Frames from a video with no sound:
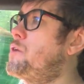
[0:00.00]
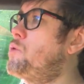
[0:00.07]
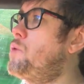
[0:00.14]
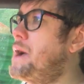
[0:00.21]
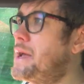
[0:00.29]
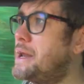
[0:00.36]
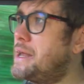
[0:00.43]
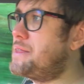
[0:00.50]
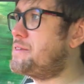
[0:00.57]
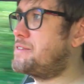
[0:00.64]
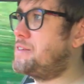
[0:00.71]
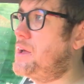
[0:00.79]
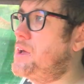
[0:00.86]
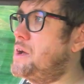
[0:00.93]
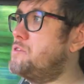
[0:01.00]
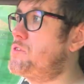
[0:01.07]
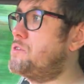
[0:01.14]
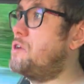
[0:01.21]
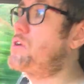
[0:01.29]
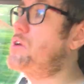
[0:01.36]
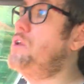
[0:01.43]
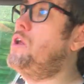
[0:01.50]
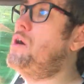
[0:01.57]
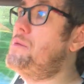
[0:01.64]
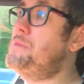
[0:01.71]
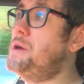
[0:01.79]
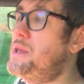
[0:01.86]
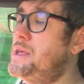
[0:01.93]
Quang Le the slight underdog. A lot
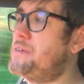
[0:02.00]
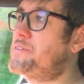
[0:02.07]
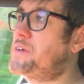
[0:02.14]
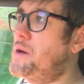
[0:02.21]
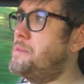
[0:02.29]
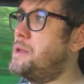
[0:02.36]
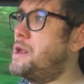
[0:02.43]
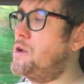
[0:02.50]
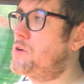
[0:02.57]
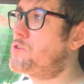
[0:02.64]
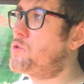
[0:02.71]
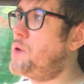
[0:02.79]
of money is coming in on